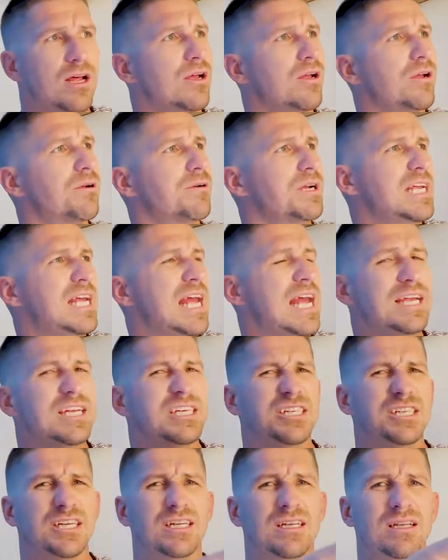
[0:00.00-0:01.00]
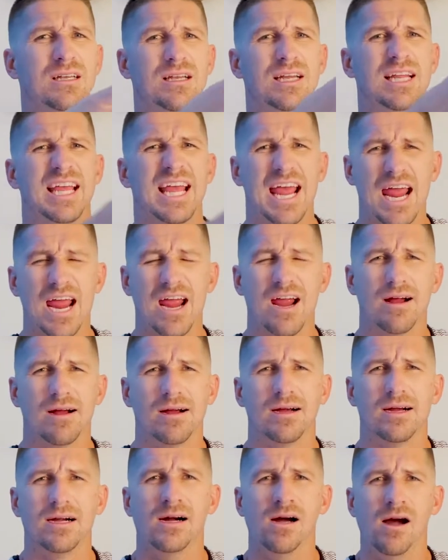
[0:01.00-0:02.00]
Creation,
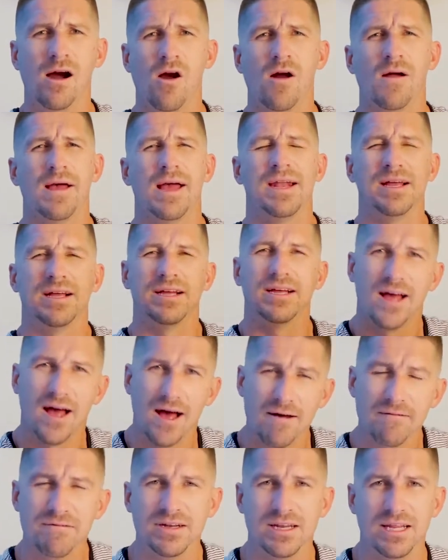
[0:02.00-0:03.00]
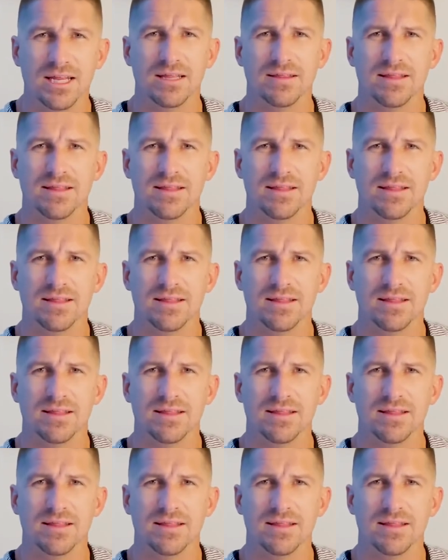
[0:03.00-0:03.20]
care, and a covenant.